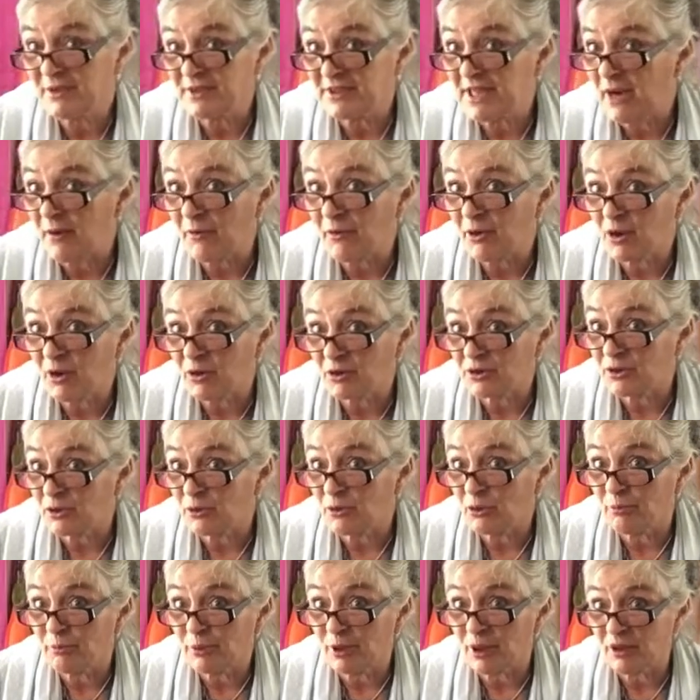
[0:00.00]
terracotta
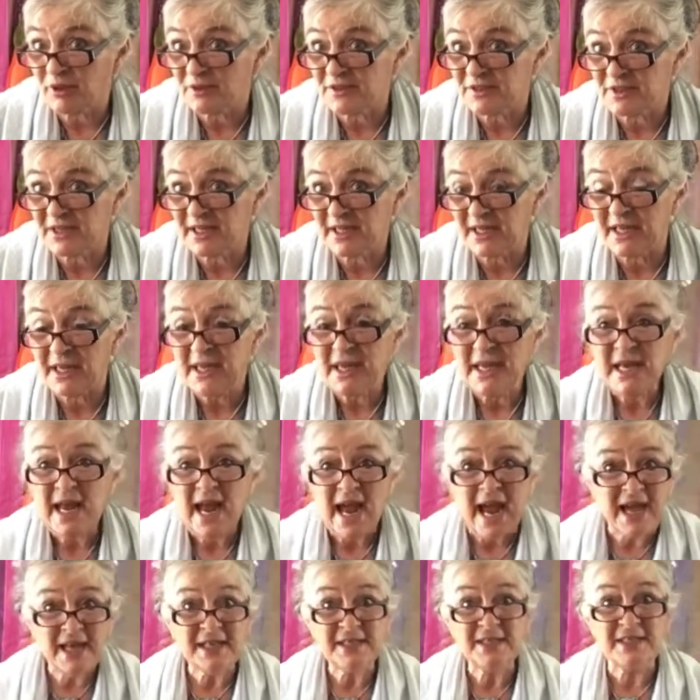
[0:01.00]
or plastic
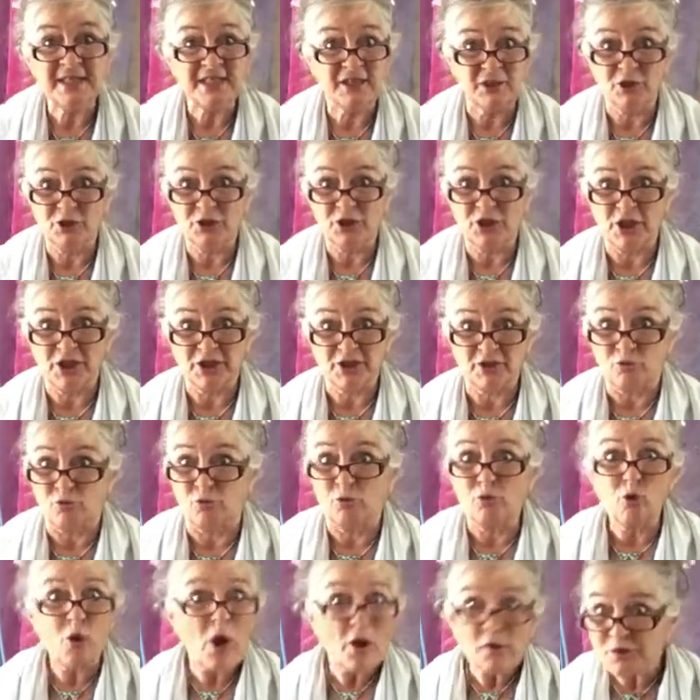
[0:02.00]
and it'll just
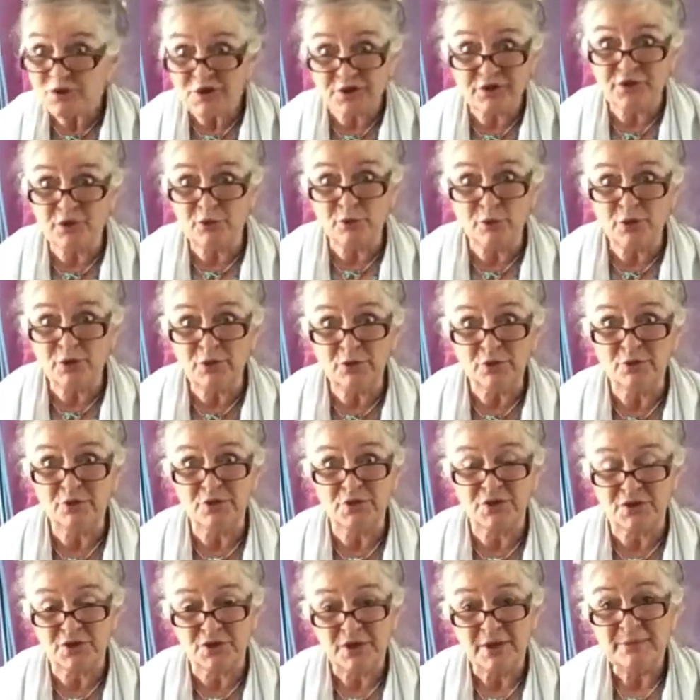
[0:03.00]
roast the
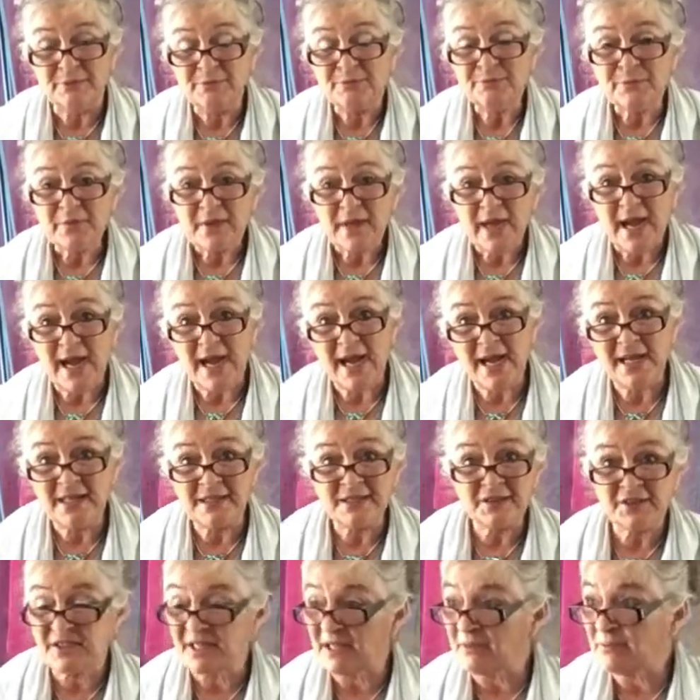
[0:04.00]
roots.
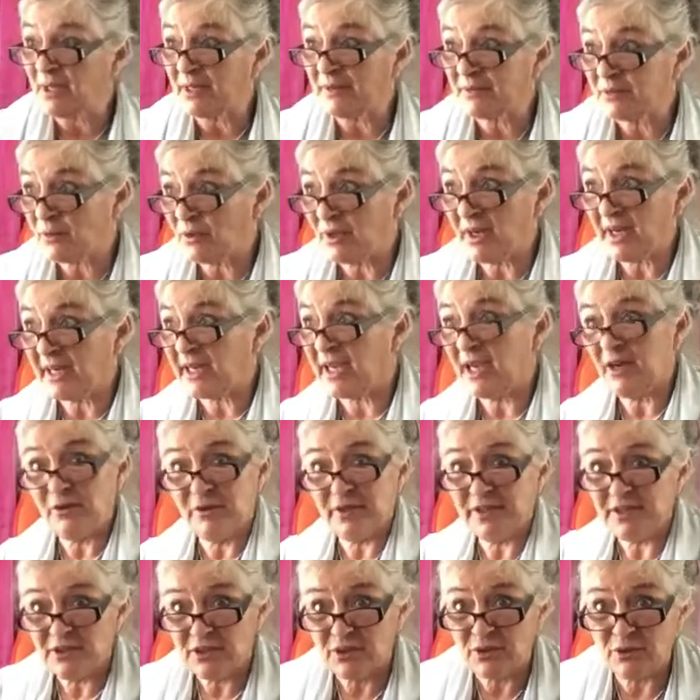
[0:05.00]
And sometimes when I go
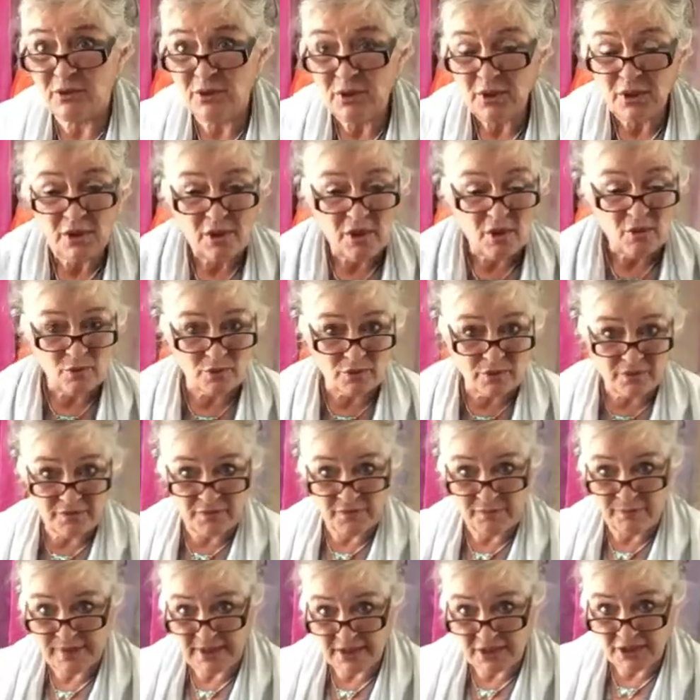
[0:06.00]
into one of
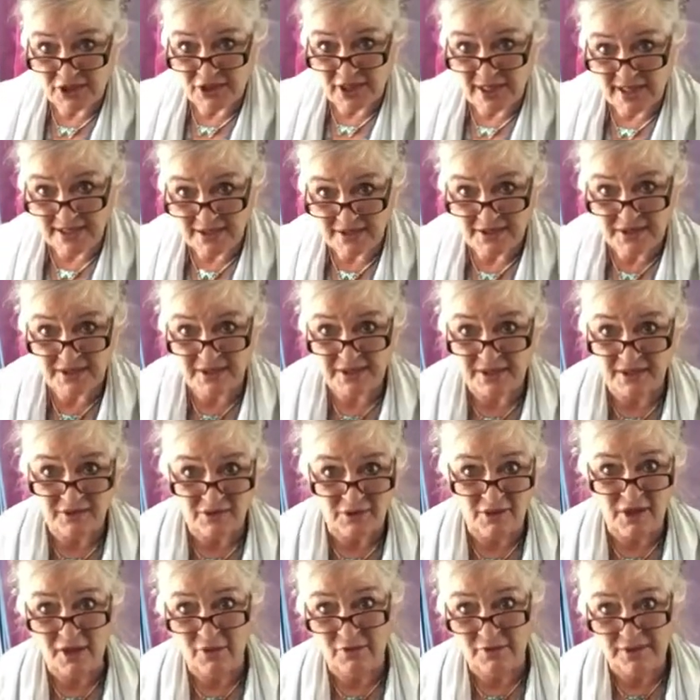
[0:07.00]
the big sheds
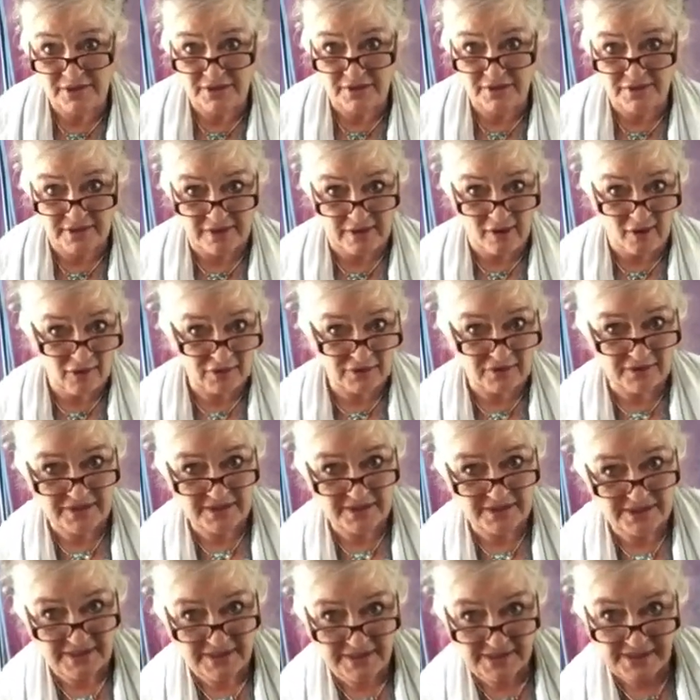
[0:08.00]
and go into the garden
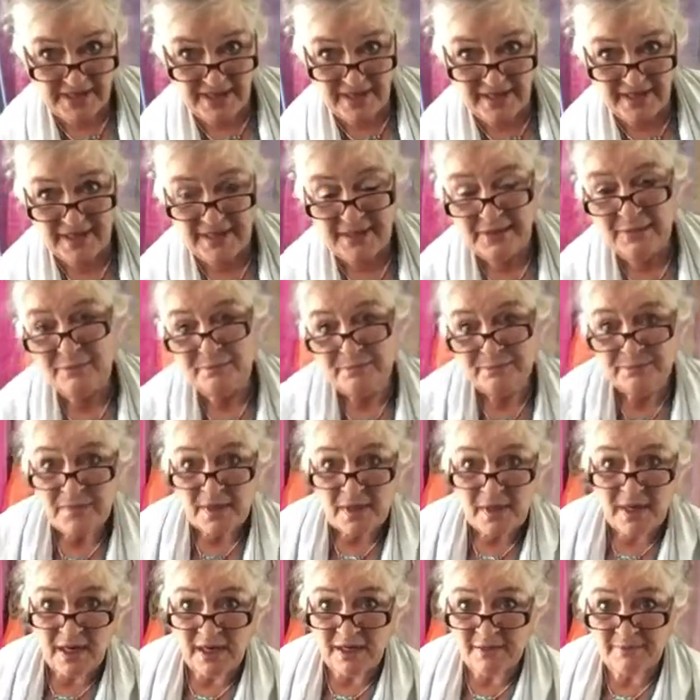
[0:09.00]
centre there,
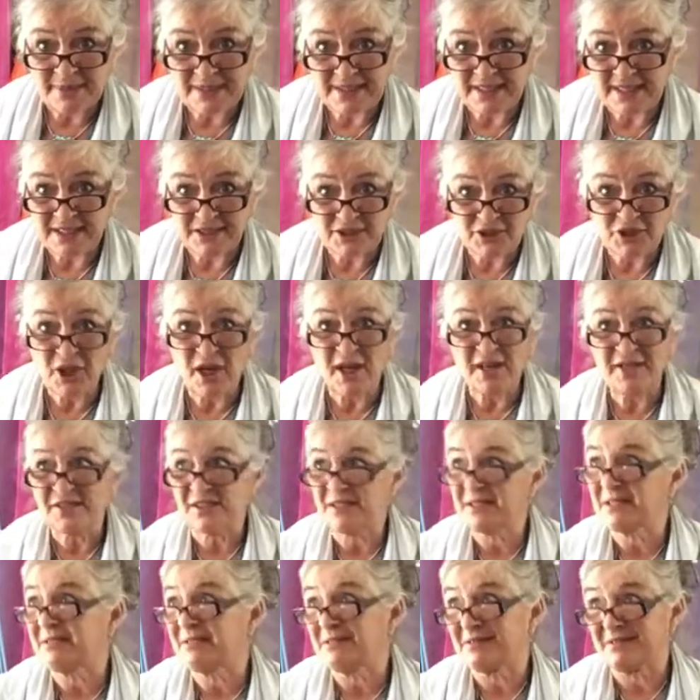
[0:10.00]
I mean, it just,